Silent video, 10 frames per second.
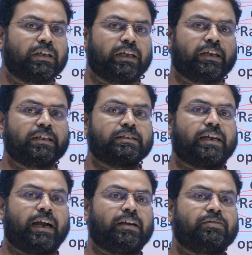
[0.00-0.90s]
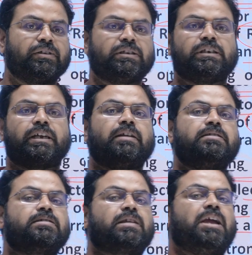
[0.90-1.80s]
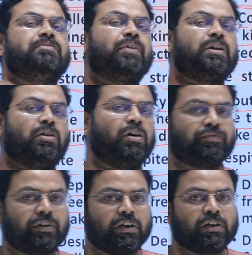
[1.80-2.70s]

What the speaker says: in his hand which he can siphon off